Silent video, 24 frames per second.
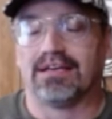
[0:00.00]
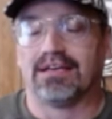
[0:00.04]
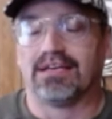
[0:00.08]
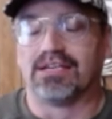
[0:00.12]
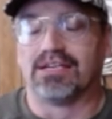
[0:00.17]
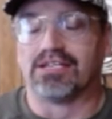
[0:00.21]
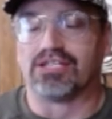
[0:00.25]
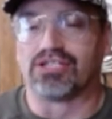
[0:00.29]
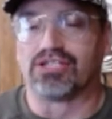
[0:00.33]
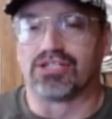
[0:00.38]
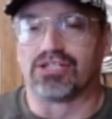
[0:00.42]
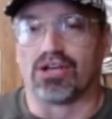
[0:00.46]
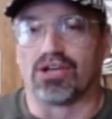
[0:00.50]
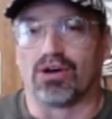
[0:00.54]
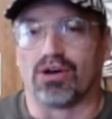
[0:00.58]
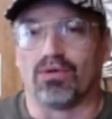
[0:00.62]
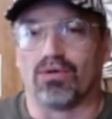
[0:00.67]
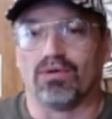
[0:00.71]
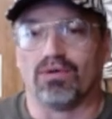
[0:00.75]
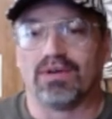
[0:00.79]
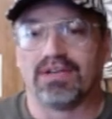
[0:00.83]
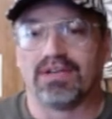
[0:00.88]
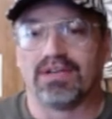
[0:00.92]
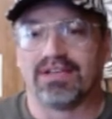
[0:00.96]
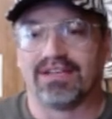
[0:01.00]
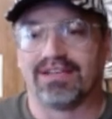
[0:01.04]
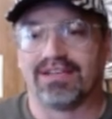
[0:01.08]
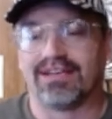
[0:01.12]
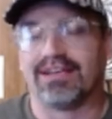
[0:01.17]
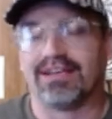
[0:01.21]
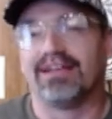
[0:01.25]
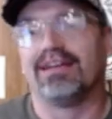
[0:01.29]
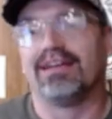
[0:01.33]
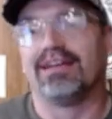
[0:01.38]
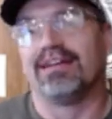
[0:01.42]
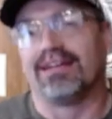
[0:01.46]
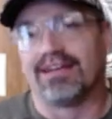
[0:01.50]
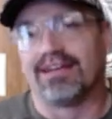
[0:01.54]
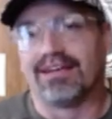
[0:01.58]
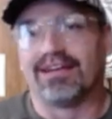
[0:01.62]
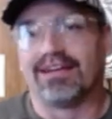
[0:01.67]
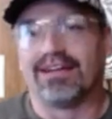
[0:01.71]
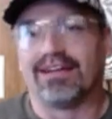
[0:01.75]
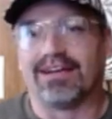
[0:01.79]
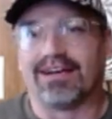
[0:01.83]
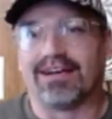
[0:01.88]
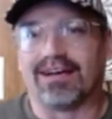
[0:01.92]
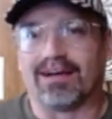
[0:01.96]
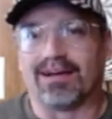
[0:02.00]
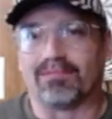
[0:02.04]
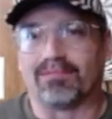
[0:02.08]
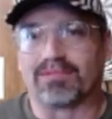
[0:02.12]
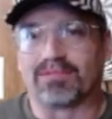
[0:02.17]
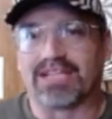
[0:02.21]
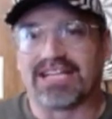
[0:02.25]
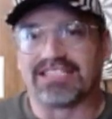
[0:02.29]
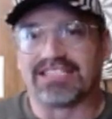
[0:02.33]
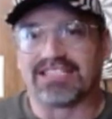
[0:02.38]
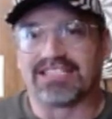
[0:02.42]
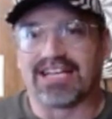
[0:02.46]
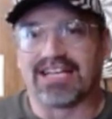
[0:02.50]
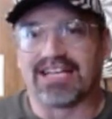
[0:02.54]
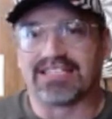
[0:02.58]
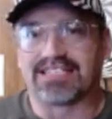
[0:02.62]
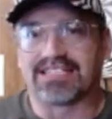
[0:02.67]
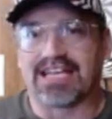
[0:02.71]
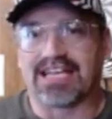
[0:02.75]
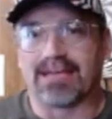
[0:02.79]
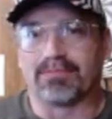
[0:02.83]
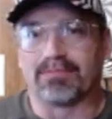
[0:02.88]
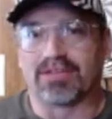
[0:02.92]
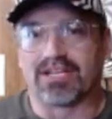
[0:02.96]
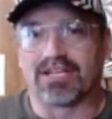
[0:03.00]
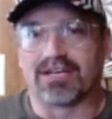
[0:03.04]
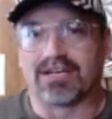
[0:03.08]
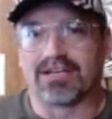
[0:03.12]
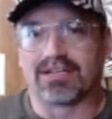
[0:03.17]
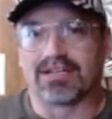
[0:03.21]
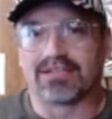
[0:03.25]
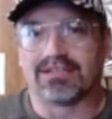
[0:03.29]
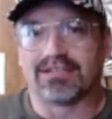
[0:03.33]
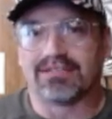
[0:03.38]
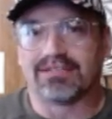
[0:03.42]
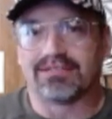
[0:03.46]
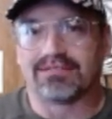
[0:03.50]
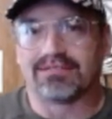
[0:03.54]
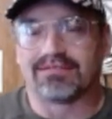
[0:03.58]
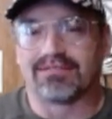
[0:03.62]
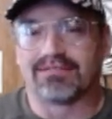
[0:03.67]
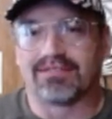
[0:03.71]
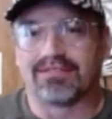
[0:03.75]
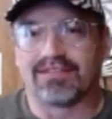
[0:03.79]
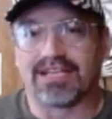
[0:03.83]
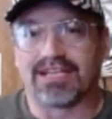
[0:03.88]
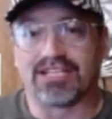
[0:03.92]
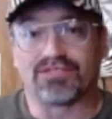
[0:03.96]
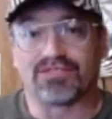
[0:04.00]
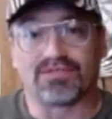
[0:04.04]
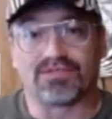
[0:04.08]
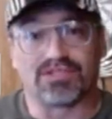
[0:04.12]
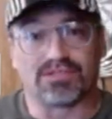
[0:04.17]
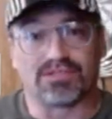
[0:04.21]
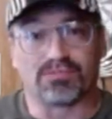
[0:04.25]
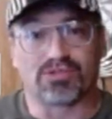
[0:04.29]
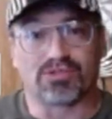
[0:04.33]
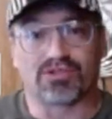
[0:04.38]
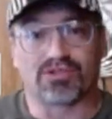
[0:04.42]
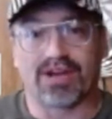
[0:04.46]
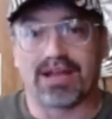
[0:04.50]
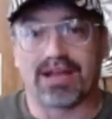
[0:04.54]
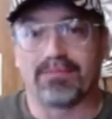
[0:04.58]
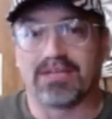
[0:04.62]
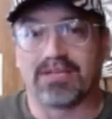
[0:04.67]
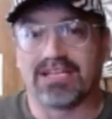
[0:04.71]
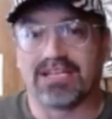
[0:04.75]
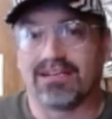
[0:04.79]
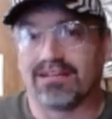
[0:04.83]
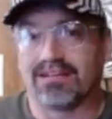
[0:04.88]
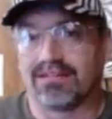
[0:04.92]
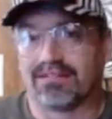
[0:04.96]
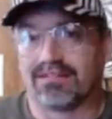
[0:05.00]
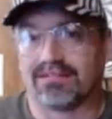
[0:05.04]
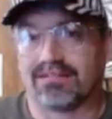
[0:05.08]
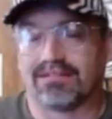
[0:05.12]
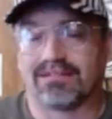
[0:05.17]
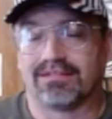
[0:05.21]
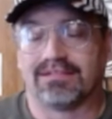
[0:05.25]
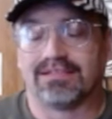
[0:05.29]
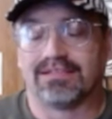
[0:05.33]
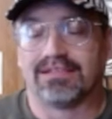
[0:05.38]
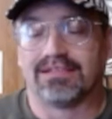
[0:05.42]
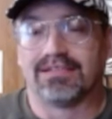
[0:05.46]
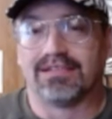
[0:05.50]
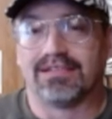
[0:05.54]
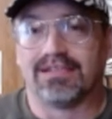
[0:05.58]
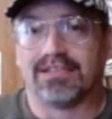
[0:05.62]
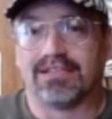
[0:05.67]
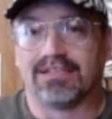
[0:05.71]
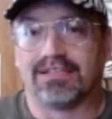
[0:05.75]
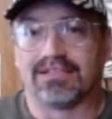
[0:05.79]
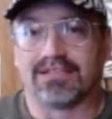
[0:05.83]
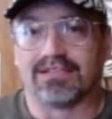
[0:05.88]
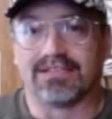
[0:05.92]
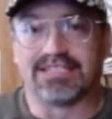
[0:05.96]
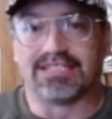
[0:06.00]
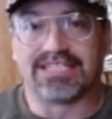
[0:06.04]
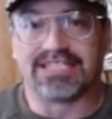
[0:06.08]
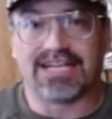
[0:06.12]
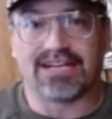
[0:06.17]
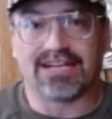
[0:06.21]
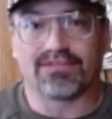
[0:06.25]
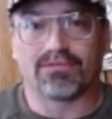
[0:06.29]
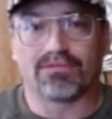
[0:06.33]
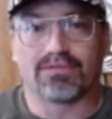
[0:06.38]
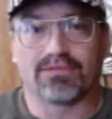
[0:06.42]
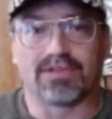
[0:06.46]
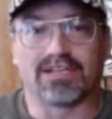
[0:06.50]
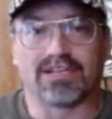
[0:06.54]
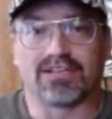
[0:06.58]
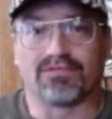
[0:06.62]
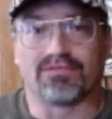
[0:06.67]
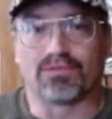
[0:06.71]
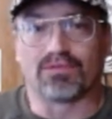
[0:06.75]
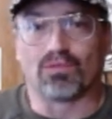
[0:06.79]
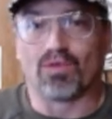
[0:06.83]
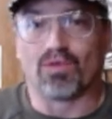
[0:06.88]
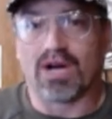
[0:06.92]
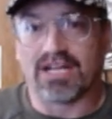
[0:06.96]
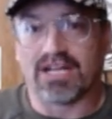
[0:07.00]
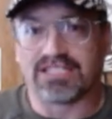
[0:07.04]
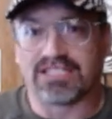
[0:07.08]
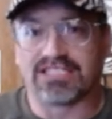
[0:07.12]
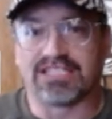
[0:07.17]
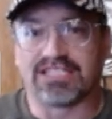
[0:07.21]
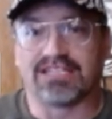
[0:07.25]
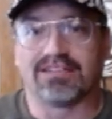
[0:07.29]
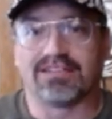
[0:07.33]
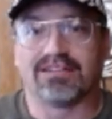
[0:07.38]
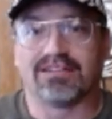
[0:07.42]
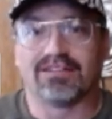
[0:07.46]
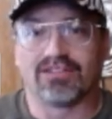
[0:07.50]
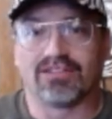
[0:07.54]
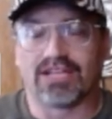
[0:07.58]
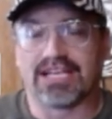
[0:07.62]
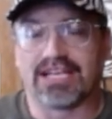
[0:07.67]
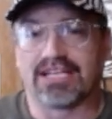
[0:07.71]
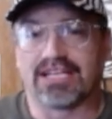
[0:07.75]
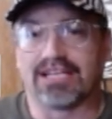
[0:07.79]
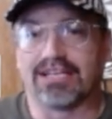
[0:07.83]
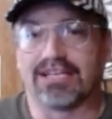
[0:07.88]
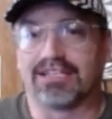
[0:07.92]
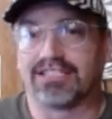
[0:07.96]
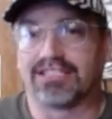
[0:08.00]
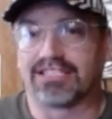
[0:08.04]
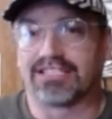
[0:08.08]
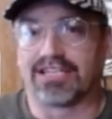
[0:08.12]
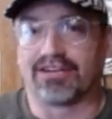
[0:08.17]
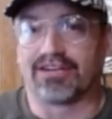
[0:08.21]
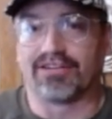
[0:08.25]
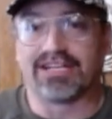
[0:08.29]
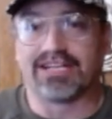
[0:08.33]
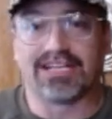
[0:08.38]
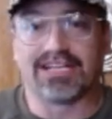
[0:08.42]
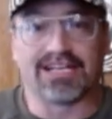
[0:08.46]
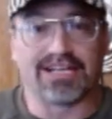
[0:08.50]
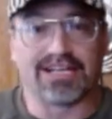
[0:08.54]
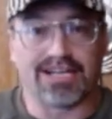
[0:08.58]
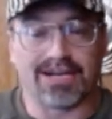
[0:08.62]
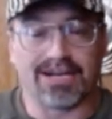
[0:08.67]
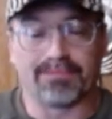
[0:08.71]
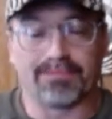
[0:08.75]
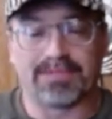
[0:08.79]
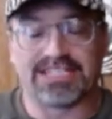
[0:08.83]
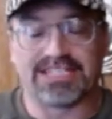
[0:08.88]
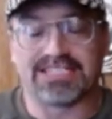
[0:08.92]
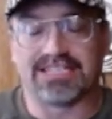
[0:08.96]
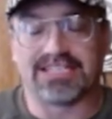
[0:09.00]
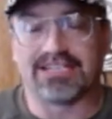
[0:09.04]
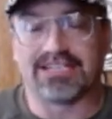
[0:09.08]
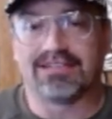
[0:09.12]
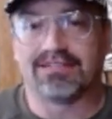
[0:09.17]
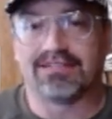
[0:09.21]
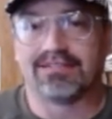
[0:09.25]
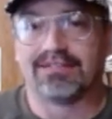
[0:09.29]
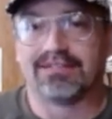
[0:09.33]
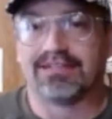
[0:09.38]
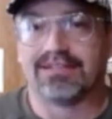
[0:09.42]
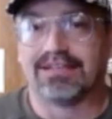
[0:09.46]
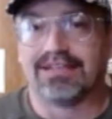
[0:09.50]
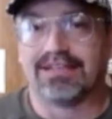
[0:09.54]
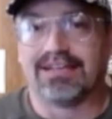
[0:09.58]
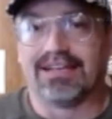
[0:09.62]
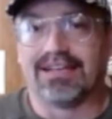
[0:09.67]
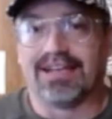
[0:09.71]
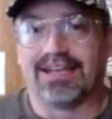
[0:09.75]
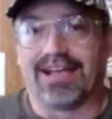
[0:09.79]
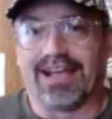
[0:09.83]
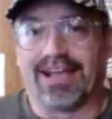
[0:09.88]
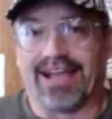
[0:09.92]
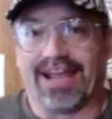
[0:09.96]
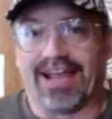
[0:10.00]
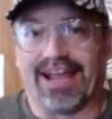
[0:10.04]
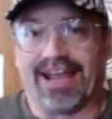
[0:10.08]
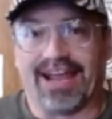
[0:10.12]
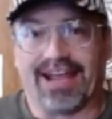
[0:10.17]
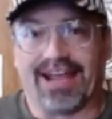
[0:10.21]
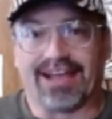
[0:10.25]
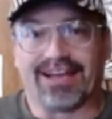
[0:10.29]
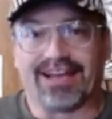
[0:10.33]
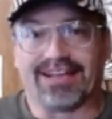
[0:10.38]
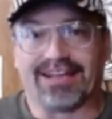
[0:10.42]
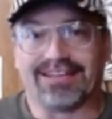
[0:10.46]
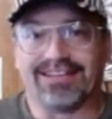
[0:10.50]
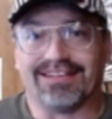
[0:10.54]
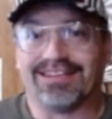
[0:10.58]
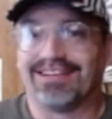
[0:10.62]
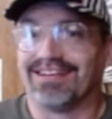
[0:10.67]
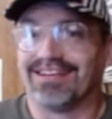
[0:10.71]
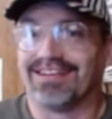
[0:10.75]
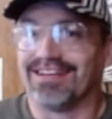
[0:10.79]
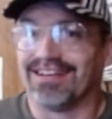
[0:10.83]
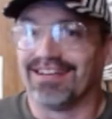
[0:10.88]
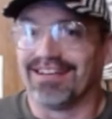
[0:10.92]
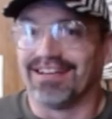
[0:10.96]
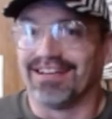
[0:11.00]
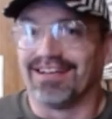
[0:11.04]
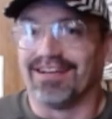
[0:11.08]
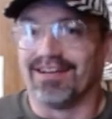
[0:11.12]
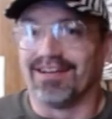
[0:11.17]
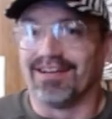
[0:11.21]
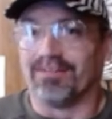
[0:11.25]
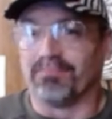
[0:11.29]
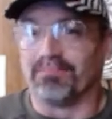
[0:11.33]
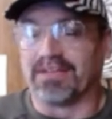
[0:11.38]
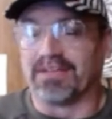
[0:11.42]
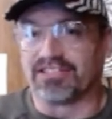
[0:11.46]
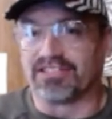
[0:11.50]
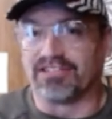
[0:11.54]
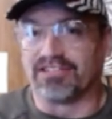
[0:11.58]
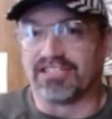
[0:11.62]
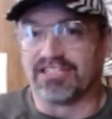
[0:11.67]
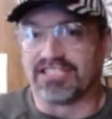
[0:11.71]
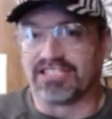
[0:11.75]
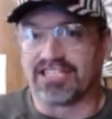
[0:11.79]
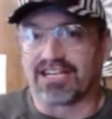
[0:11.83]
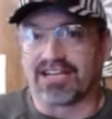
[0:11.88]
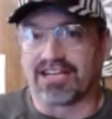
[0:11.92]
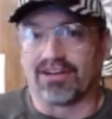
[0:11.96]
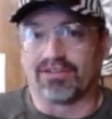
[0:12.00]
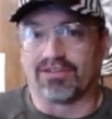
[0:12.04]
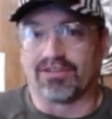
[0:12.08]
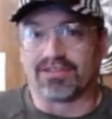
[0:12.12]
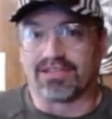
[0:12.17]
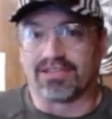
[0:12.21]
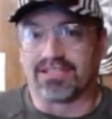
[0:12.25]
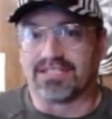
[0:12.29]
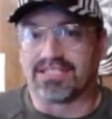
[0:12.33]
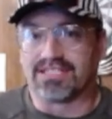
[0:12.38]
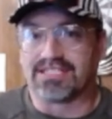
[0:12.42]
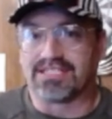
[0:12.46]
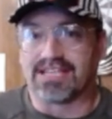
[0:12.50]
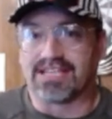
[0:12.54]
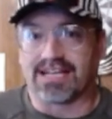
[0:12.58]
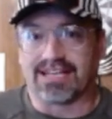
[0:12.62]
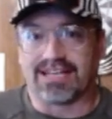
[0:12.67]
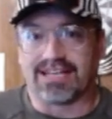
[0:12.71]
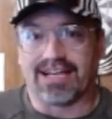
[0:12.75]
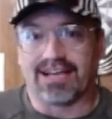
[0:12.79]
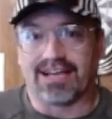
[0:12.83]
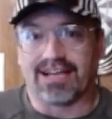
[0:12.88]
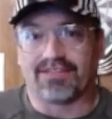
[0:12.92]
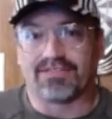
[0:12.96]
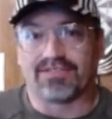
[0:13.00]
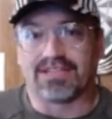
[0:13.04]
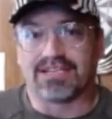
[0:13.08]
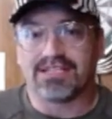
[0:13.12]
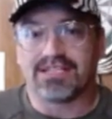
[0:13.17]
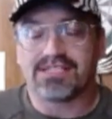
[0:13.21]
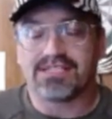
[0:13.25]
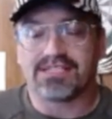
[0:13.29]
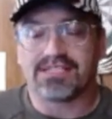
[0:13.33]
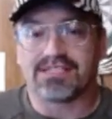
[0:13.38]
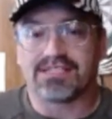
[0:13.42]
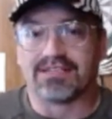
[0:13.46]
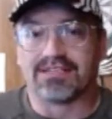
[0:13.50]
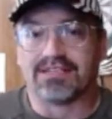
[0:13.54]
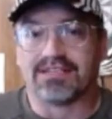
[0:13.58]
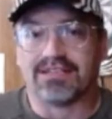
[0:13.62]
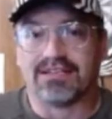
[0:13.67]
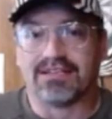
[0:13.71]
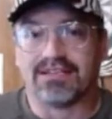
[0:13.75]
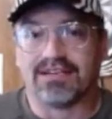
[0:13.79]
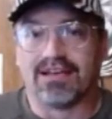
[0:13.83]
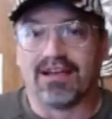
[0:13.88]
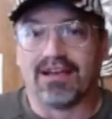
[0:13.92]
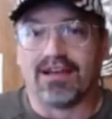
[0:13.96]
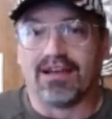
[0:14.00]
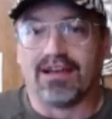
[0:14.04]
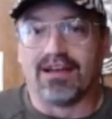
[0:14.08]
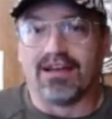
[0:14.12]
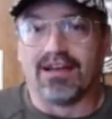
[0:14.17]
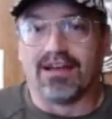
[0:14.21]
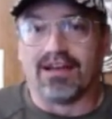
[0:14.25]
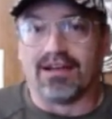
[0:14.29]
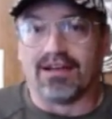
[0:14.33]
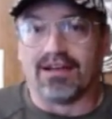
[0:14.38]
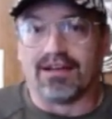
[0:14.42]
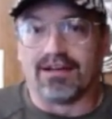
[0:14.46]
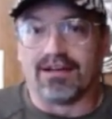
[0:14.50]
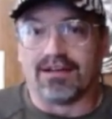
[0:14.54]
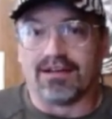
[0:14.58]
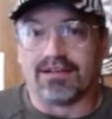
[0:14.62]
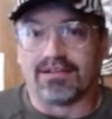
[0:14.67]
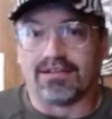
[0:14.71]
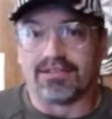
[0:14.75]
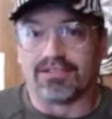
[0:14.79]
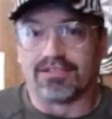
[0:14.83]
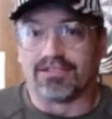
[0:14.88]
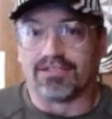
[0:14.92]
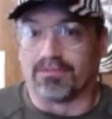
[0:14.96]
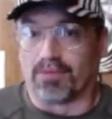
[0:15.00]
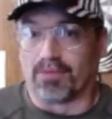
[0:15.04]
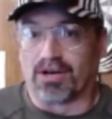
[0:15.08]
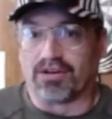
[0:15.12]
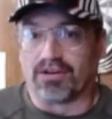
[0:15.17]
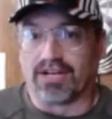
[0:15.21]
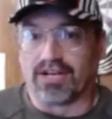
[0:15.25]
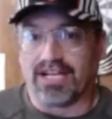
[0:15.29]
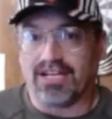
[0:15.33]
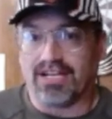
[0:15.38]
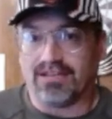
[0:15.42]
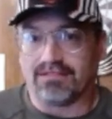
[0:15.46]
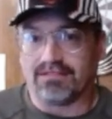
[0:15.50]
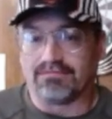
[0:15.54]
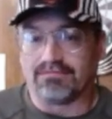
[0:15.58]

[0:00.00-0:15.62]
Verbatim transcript: So I'm glad you guys came along. Thanks for subscribing to the channel. Thank you for watching, liking, sharing, and commenting. And Make sure you check out the second half of this tomorrow night.